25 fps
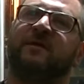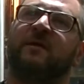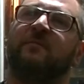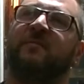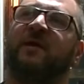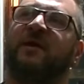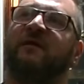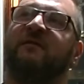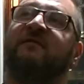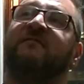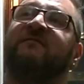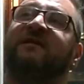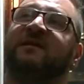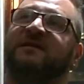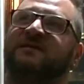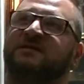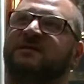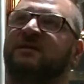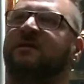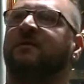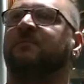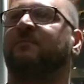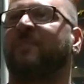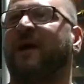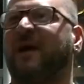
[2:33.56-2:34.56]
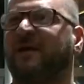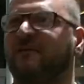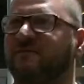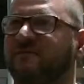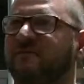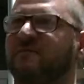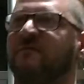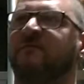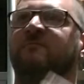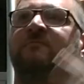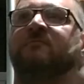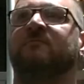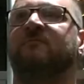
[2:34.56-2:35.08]
they're being tested,
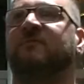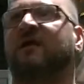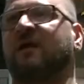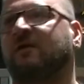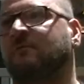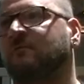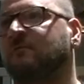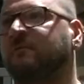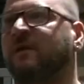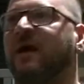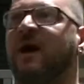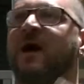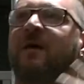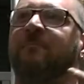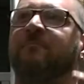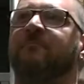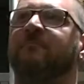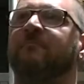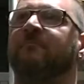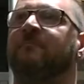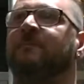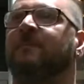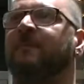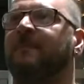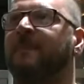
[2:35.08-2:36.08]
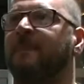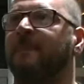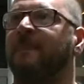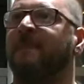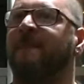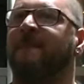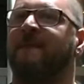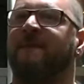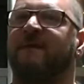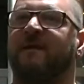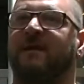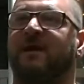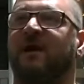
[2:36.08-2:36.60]
painted, deckled up,
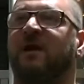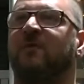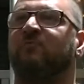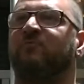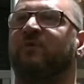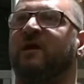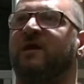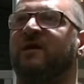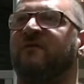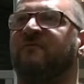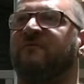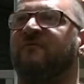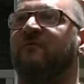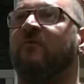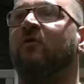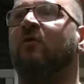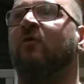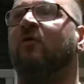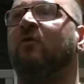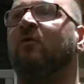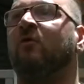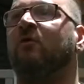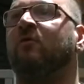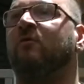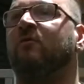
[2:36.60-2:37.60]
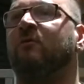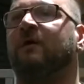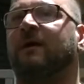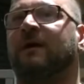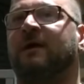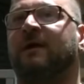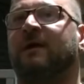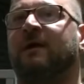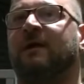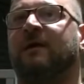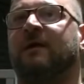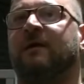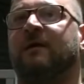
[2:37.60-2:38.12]
get them ready for
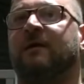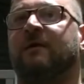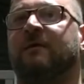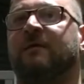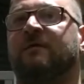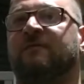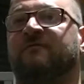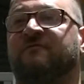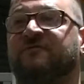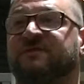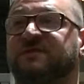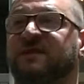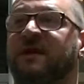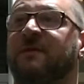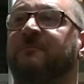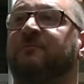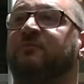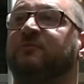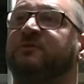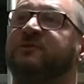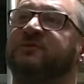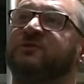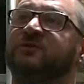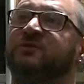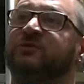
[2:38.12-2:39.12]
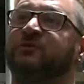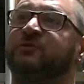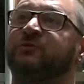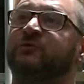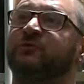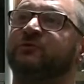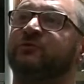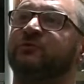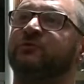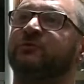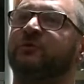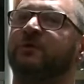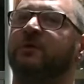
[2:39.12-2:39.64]
samples
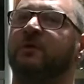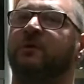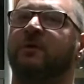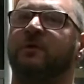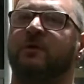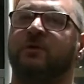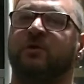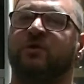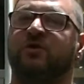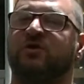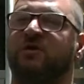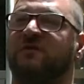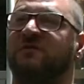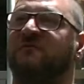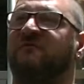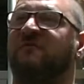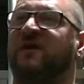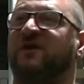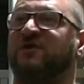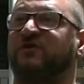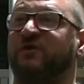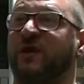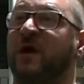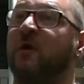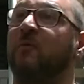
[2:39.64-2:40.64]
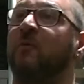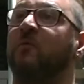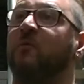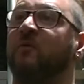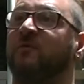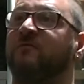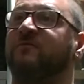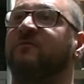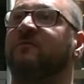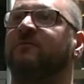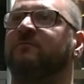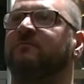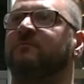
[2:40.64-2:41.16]
to show the factory how we
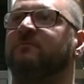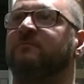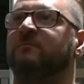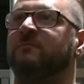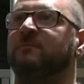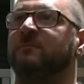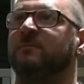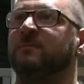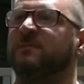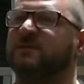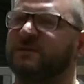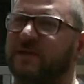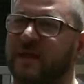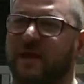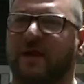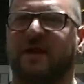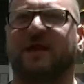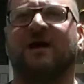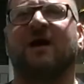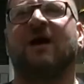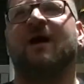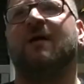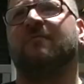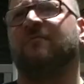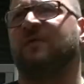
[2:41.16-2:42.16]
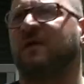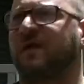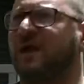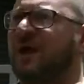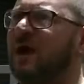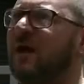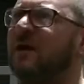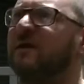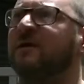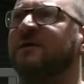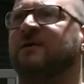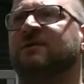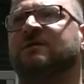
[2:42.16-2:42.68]
want them, stick it up, the
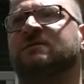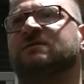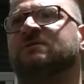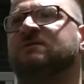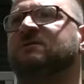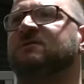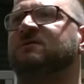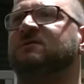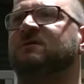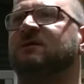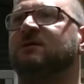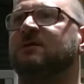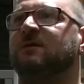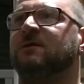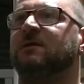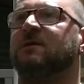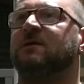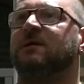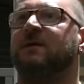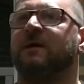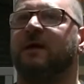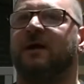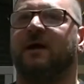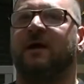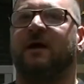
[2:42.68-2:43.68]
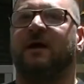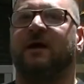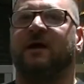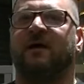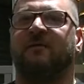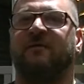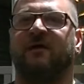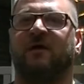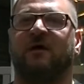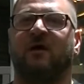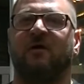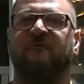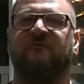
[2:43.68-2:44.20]
colours, and
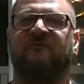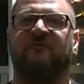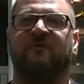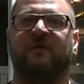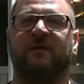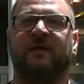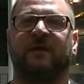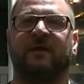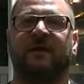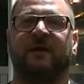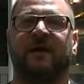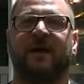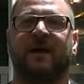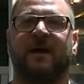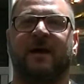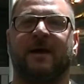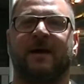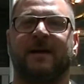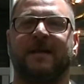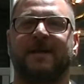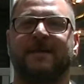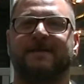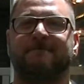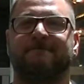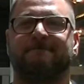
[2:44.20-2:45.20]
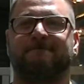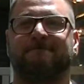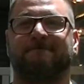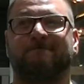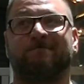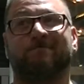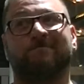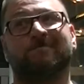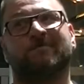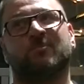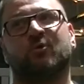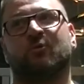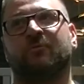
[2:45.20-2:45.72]
then hopefully
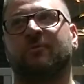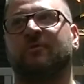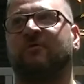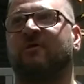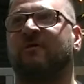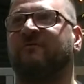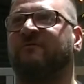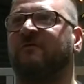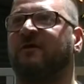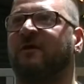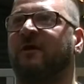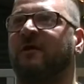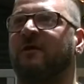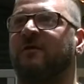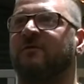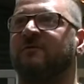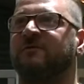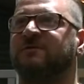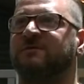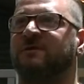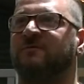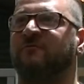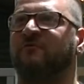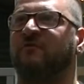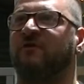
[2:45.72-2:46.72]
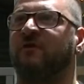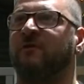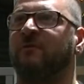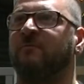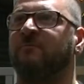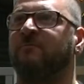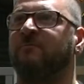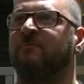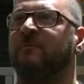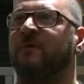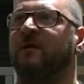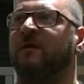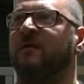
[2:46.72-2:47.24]
be right to go
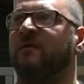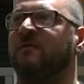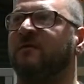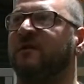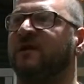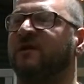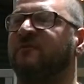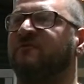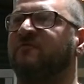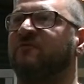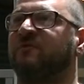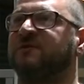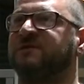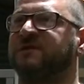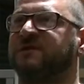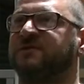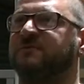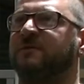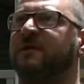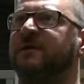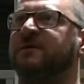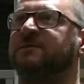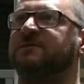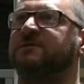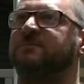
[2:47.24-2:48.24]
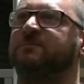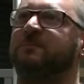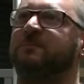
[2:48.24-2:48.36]
sometime in the next 4 to 6 weeks.